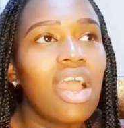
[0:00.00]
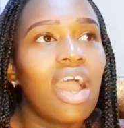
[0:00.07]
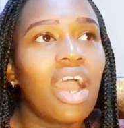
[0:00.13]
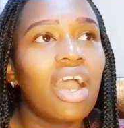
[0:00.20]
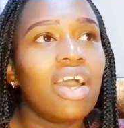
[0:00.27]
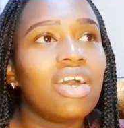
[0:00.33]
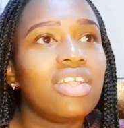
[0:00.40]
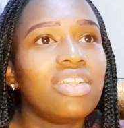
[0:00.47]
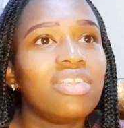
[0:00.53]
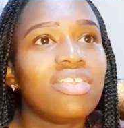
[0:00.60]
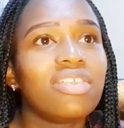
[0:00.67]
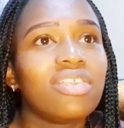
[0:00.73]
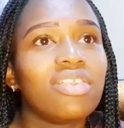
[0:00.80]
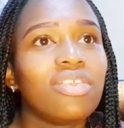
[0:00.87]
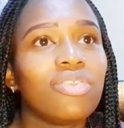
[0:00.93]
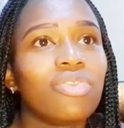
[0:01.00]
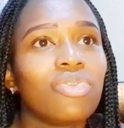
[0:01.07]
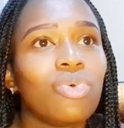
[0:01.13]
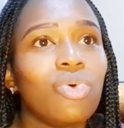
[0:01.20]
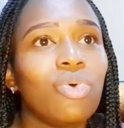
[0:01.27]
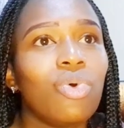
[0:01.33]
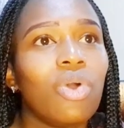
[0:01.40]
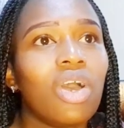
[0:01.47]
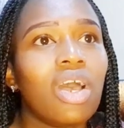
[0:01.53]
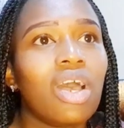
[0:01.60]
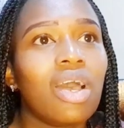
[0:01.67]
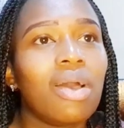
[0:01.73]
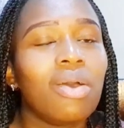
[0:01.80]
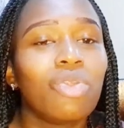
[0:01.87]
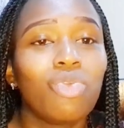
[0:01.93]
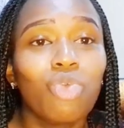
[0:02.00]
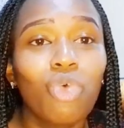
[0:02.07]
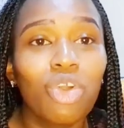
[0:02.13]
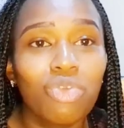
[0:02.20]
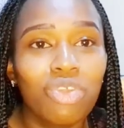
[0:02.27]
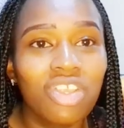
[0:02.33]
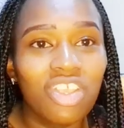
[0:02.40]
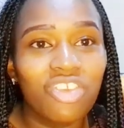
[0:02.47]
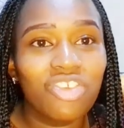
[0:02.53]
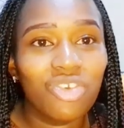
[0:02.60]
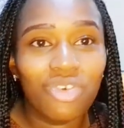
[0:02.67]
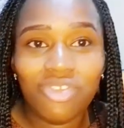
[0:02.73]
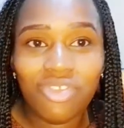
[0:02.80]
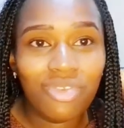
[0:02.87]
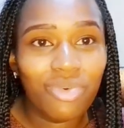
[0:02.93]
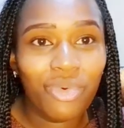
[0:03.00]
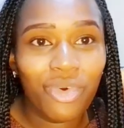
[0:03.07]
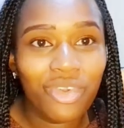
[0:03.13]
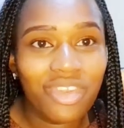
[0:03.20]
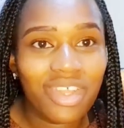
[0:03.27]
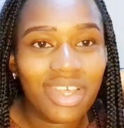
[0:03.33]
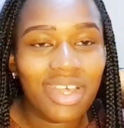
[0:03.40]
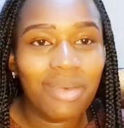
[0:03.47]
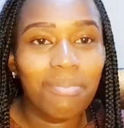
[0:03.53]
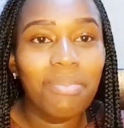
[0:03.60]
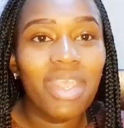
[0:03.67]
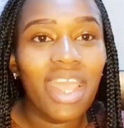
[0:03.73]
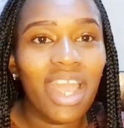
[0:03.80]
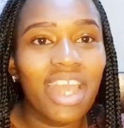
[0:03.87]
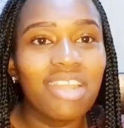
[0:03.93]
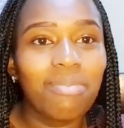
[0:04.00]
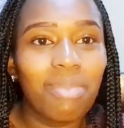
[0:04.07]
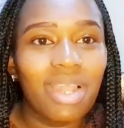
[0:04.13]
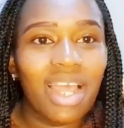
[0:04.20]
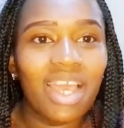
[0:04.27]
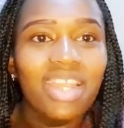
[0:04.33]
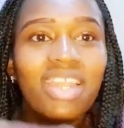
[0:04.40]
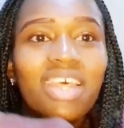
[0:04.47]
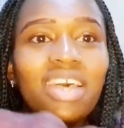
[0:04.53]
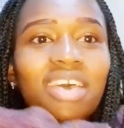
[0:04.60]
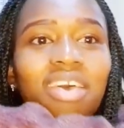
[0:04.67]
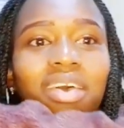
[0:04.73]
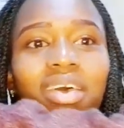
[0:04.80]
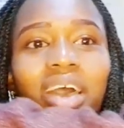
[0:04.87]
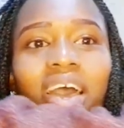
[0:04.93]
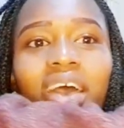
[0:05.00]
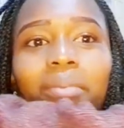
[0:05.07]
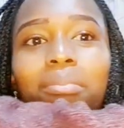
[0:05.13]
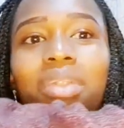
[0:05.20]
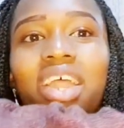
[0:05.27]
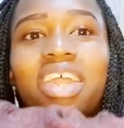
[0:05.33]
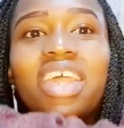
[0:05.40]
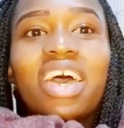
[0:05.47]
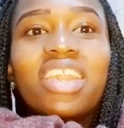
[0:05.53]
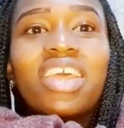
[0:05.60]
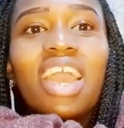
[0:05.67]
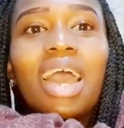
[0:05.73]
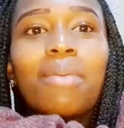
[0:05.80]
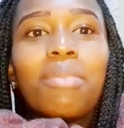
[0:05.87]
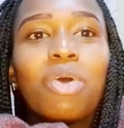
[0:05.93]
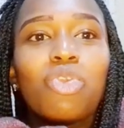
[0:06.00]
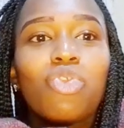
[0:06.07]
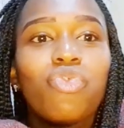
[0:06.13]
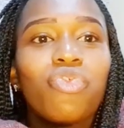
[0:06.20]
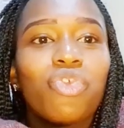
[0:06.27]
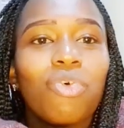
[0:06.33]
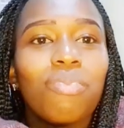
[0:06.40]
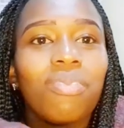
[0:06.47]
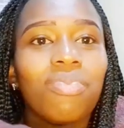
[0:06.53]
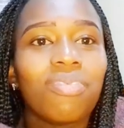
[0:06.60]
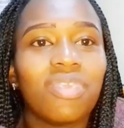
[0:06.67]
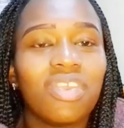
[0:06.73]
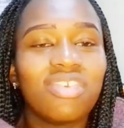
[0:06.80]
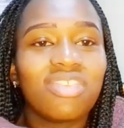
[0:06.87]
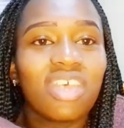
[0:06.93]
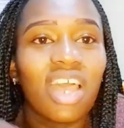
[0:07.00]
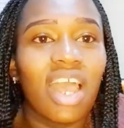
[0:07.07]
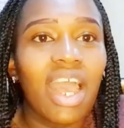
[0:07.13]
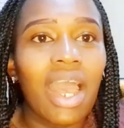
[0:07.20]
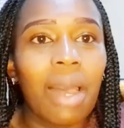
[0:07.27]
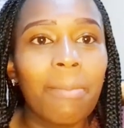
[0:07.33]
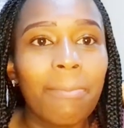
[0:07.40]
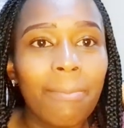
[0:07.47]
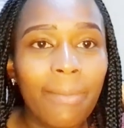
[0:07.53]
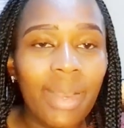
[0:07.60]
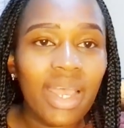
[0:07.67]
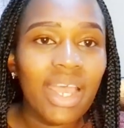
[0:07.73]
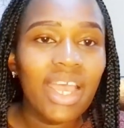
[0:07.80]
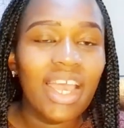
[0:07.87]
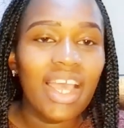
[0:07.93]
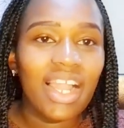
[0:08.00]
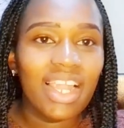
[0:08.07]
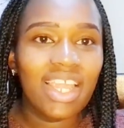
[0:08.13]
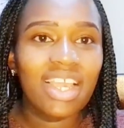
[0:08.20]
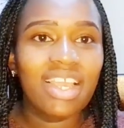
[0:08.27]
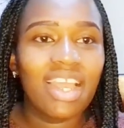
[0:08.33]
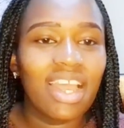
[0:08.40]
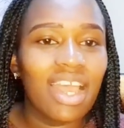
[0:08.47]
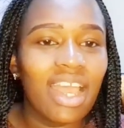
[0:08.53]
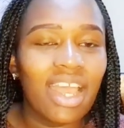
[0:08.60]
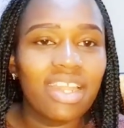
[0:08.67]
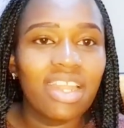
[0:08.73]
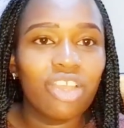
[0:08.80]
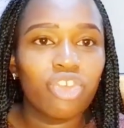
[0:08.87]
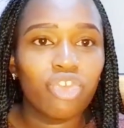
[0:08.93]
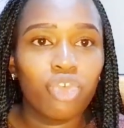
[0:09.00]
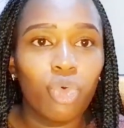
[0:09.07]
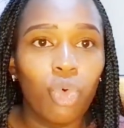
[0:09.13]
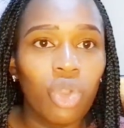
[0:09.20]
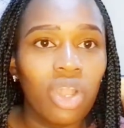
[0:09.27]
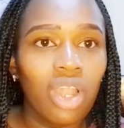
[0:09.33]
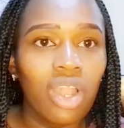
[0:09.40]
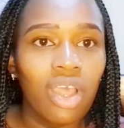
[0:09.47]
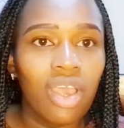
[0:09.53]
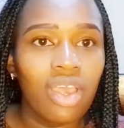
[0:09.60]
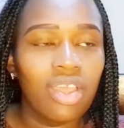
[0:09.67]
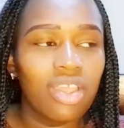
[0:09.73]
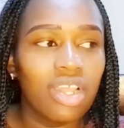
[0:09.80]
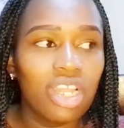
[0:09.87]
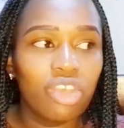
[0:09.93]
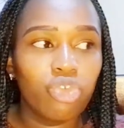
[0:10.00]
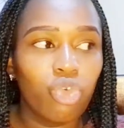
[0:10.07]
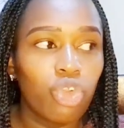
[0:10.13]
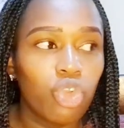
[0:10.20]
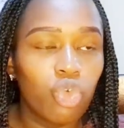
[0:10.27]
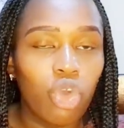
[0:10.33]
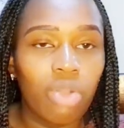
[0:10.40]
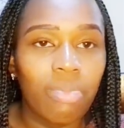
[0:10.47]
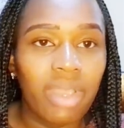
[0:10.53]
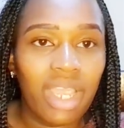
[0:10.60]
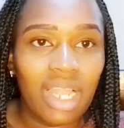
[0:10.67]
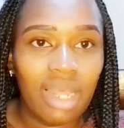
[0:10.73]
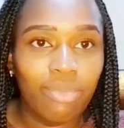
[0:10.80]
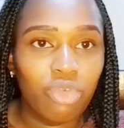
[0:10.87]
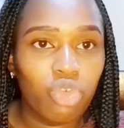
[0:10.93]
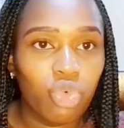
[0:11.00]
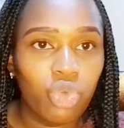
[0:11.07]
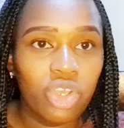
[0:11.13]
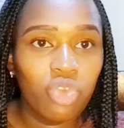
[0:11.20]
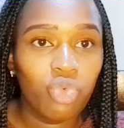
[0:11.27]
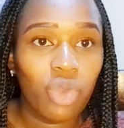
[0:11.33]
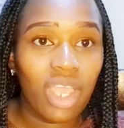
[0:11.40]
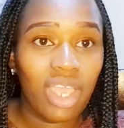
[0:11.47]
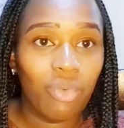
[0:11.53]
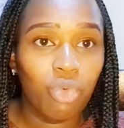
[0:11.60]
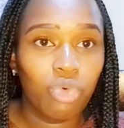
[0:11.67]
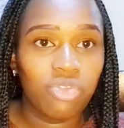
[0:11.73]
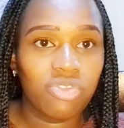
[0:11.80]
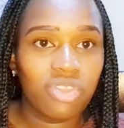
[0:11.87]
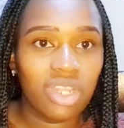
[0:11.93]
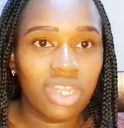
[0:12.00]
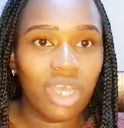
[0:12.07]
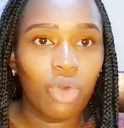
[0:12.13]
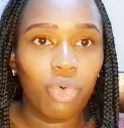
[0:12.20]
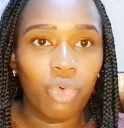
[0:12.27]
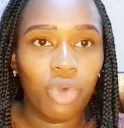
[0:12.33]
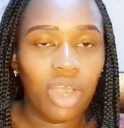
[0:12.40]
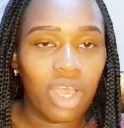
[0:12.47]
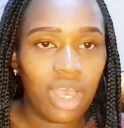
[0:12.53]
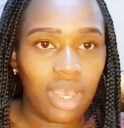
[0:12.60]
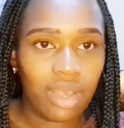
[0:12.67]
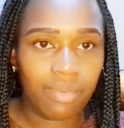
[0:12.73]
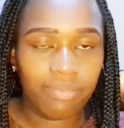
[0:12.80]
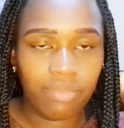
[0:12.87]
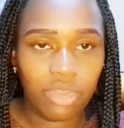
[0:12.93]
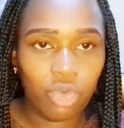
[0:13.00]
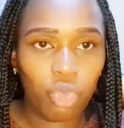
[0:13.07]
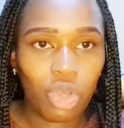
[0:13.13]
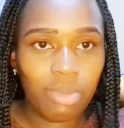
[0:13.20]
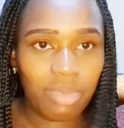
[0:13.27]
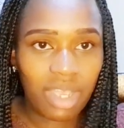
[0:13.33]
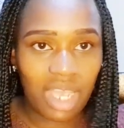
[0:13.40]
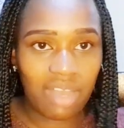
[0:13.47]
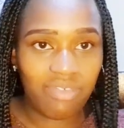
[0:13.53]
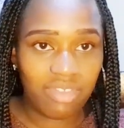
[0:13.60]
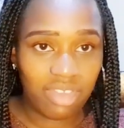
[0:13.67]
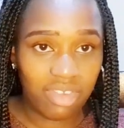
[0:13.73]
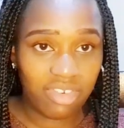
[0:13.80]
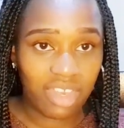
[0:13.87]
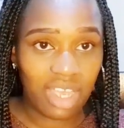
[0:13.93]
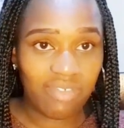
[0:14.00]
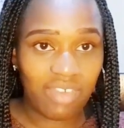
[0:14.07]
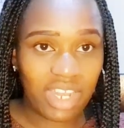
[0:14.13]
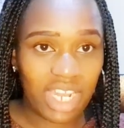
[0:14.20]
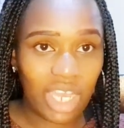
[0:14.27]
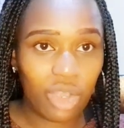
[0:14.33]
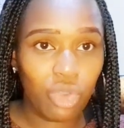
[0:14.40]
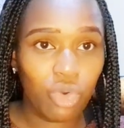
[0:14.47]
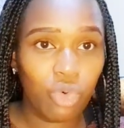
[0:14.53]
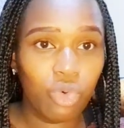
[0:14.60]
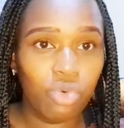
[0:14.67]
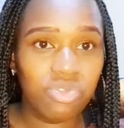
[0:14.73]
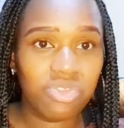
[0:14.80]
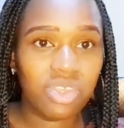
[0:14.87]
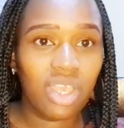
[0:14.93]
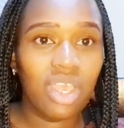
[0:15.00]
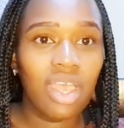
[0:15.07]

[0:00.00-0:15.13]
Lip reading: And so me, I had blood. Blood had come out from this arm. Like I had a shawl. Ile shawl nikuwa nimekila mtoto wetu. I was now, nikuwa nimejikava nayo because